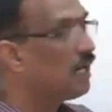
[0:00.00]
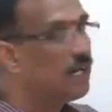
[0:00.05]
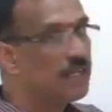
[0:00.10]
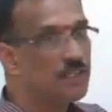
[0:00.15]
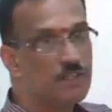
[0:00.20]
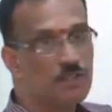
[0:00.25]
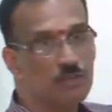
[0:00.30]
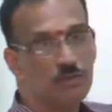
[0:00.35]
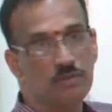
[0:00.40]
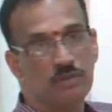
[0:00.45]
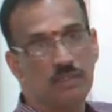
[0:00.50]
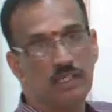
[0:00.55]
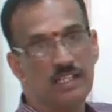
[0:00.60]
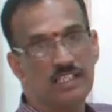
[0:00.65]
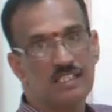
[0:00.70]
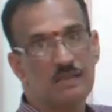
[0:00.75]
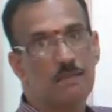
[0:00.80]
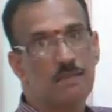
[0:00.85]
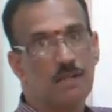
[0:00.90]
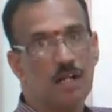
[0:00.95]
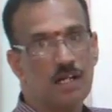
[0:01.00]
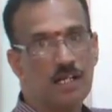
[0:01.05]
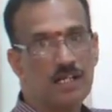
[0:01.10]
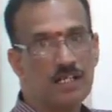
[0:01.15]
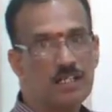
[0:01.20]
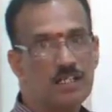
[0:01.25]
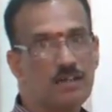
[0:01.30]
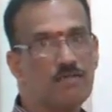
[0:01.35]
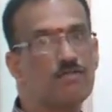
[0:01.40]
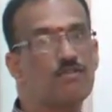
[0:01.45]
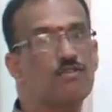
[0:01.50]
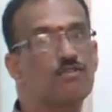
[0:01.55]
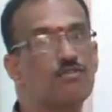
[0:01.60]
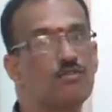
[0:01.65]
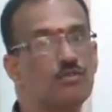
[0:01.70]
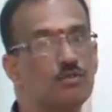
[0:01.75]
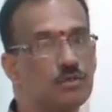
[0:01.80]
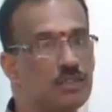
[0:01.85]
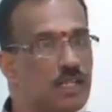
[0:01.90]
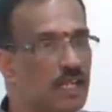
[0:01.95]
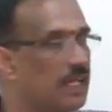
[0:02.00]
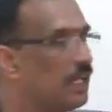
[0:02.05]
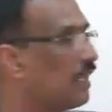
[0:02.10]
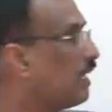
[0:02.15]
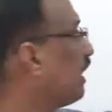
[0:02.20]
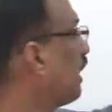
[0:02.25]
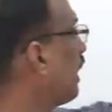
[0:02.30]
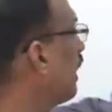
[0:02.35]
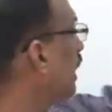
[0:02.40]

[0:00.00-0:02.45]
R2, that is the product of 2 taken